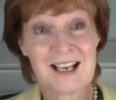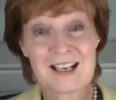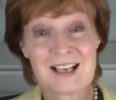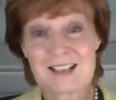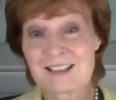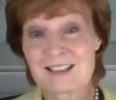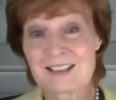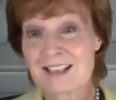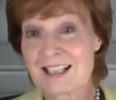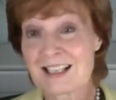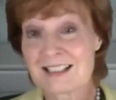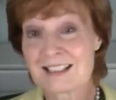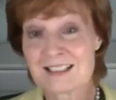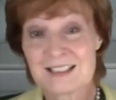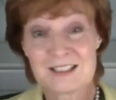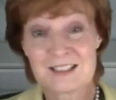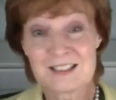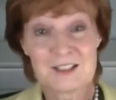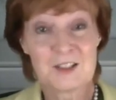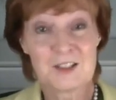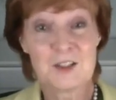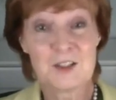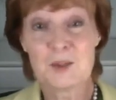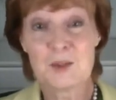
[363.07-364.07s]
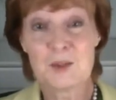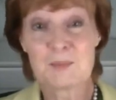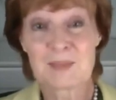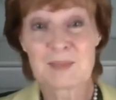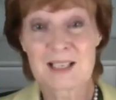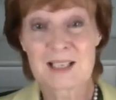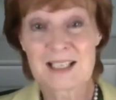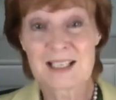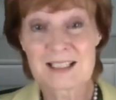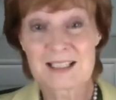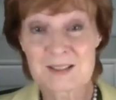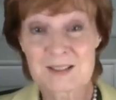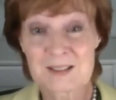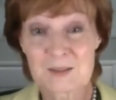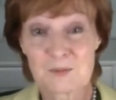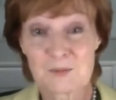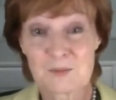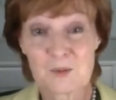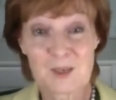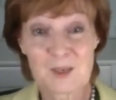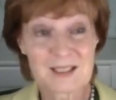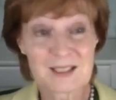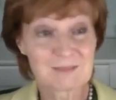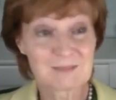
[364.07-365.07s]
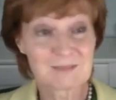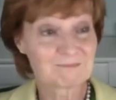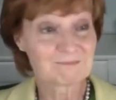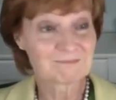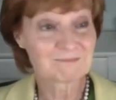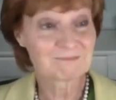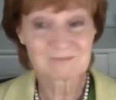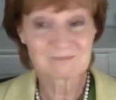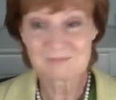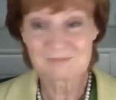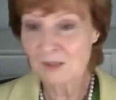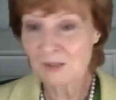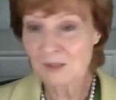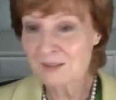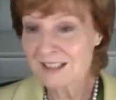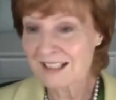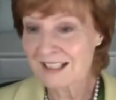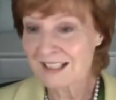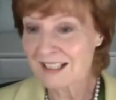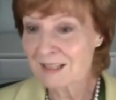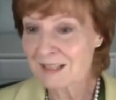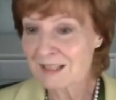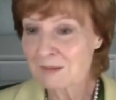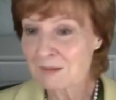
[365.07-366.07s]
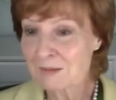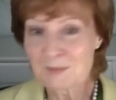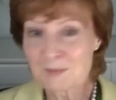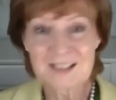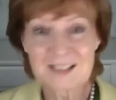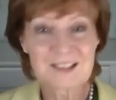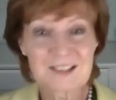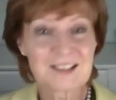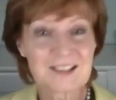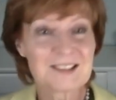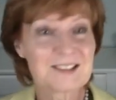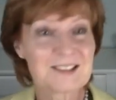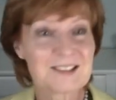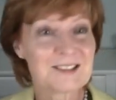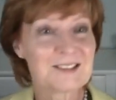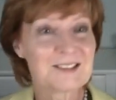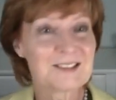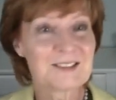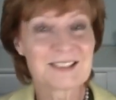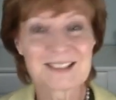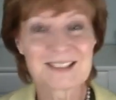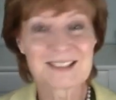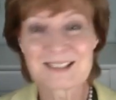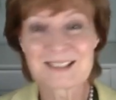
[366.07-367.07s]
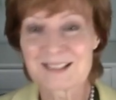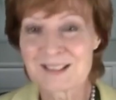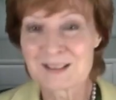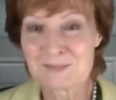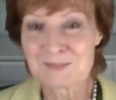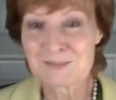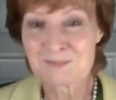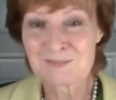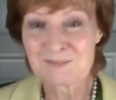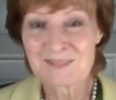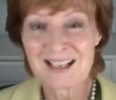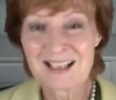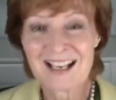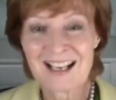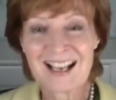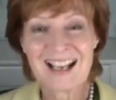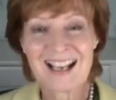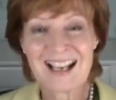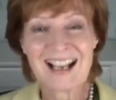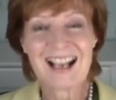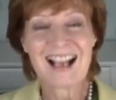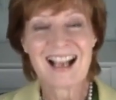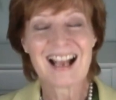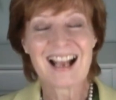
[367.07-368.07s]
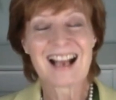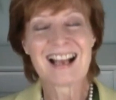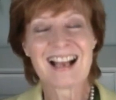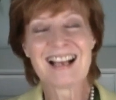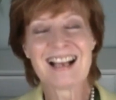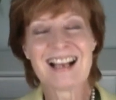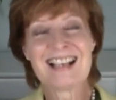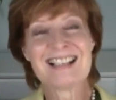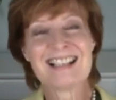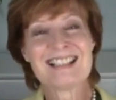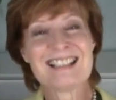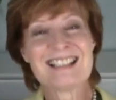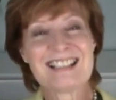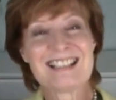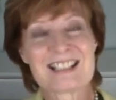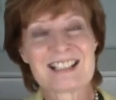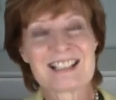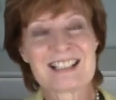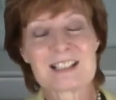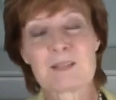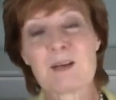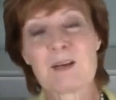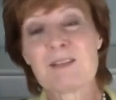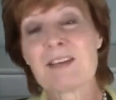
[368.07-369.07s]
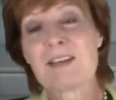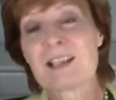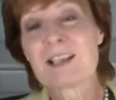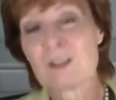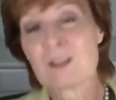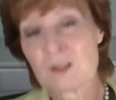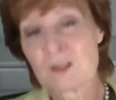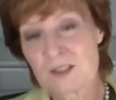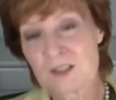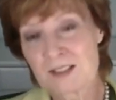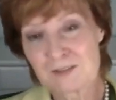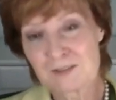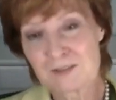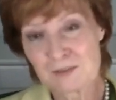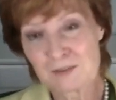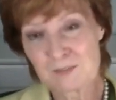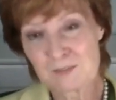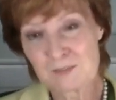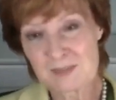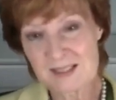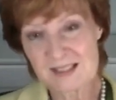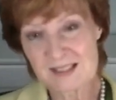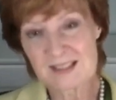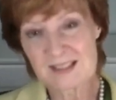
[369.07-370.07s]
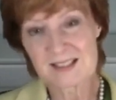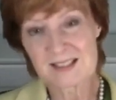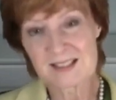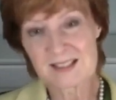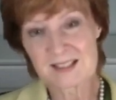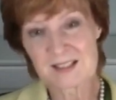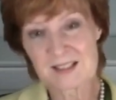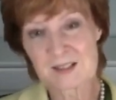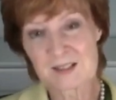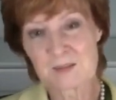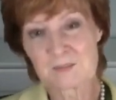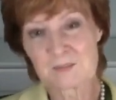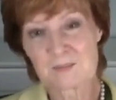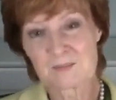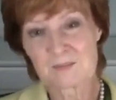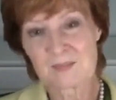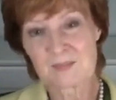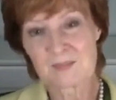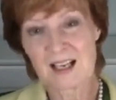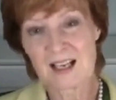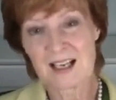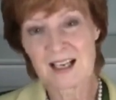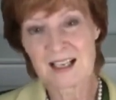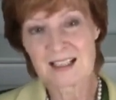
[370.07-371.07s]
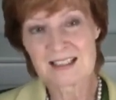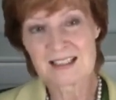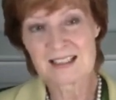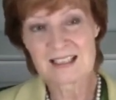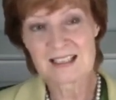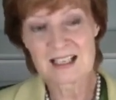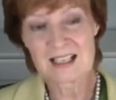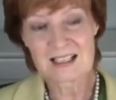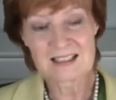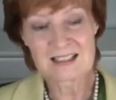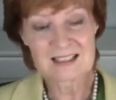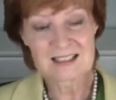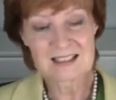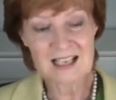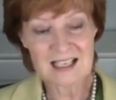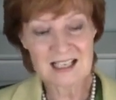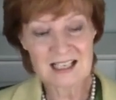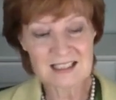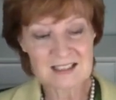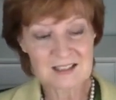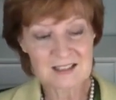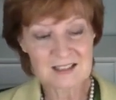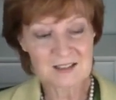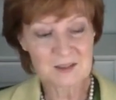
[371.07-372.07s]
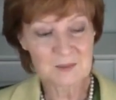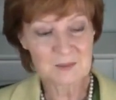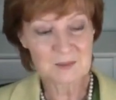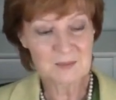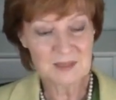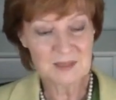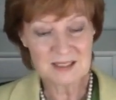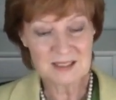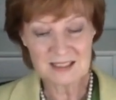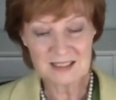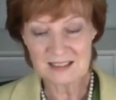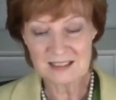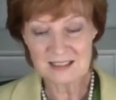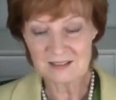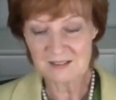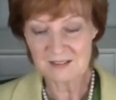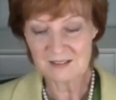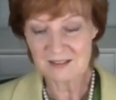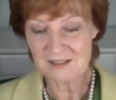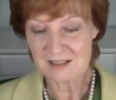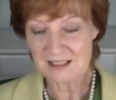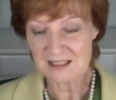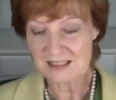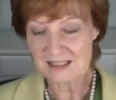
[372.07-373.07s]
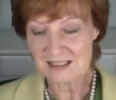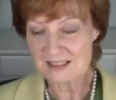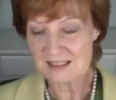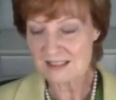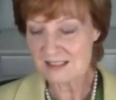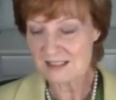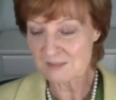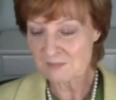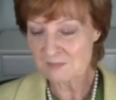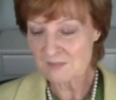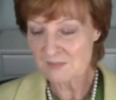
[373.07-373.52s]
landed in a new place and went, okay, what am I going to do this time? And so I've had lots of different businesses. And that to me is,